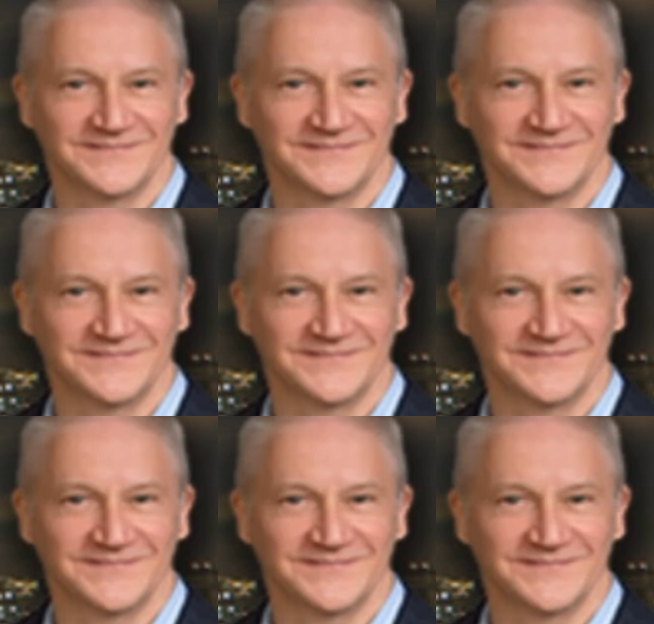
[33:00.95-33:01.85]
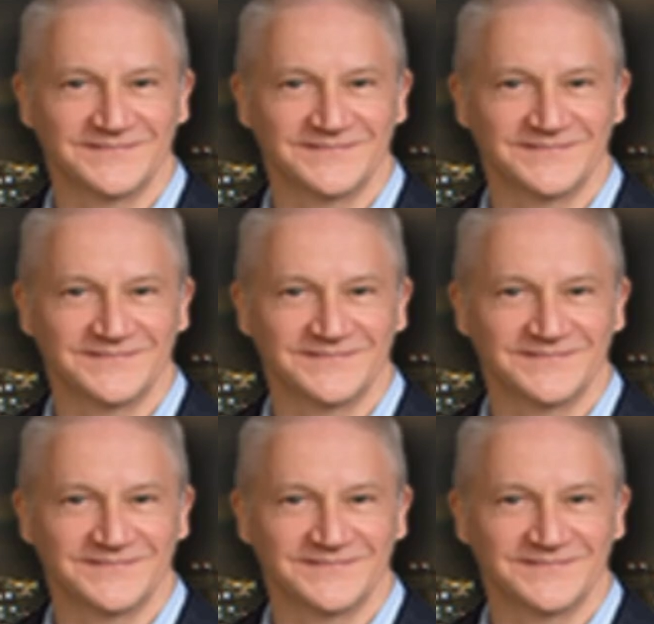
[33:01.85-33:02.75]

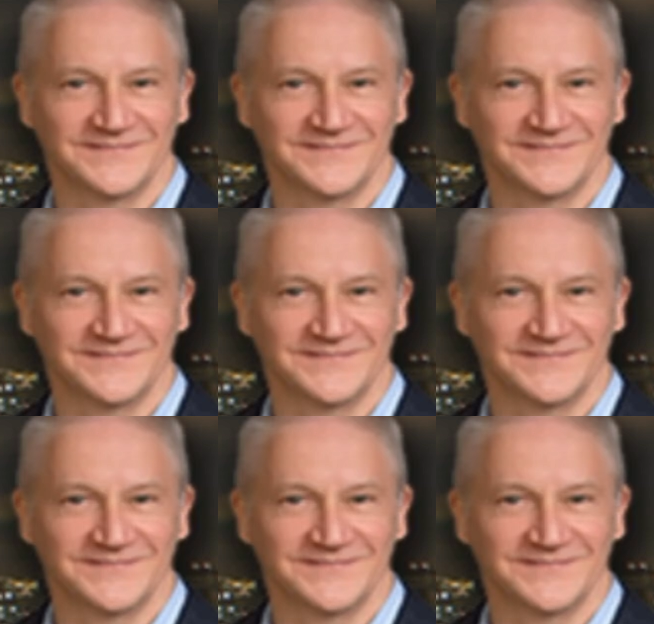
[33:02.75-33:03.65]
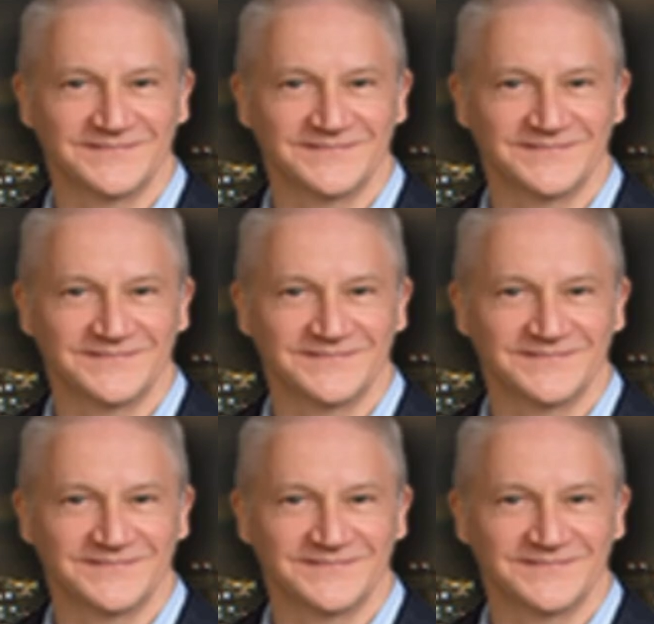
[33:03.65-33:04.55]

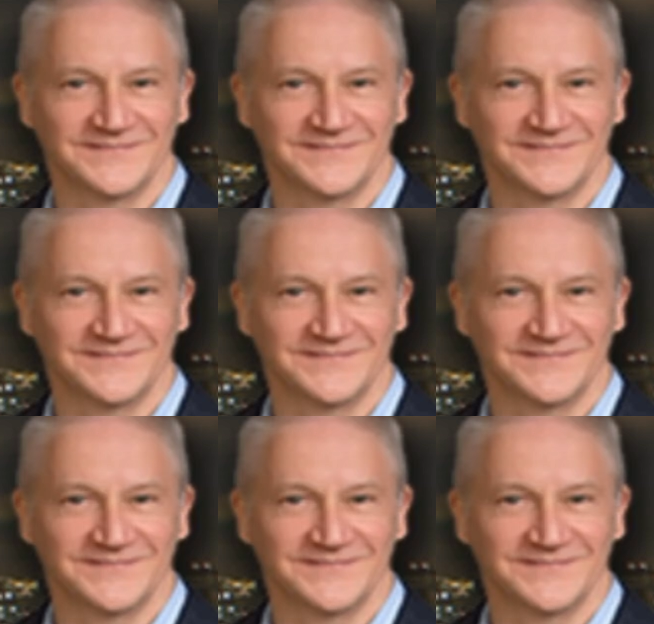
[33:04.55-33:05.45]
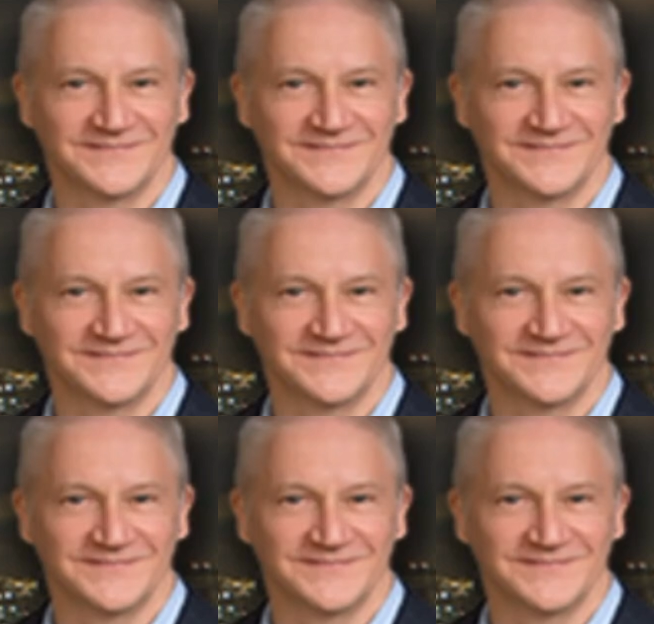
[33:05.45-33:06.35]

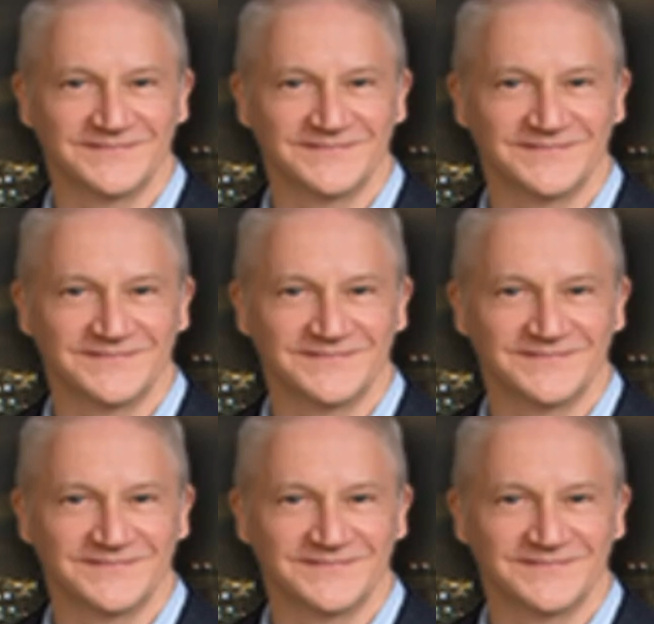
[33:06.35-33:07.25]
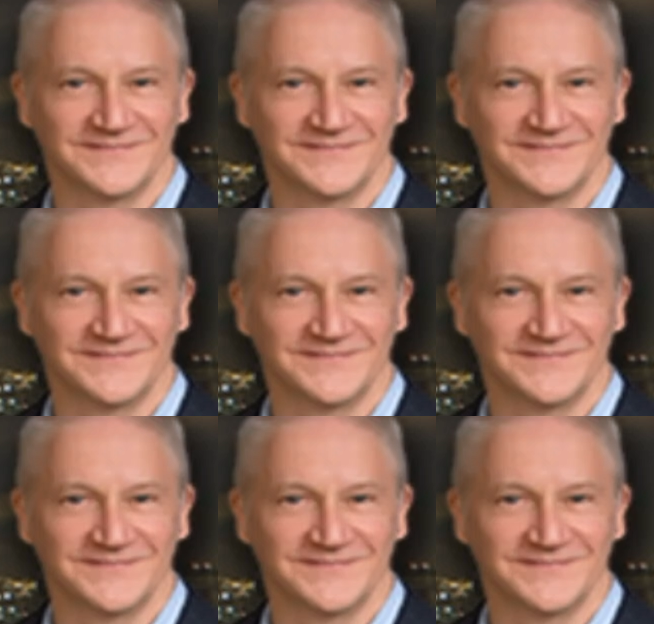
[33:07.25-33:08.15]

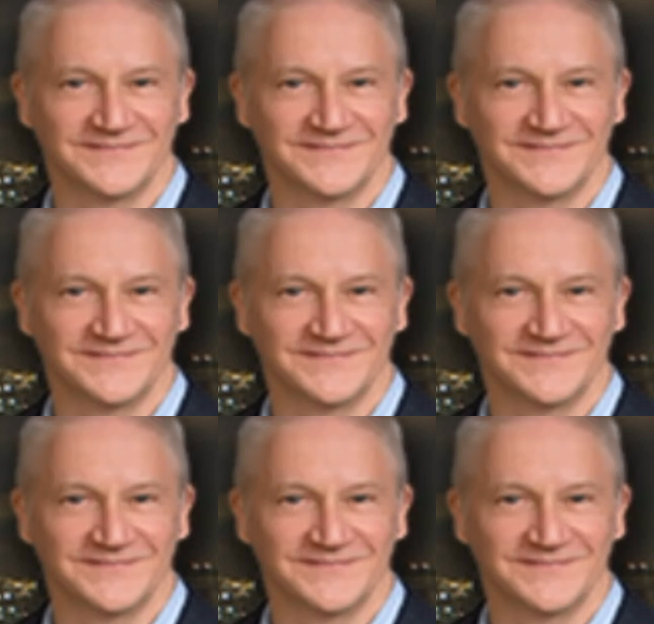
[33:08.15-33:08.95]
(no lip movement)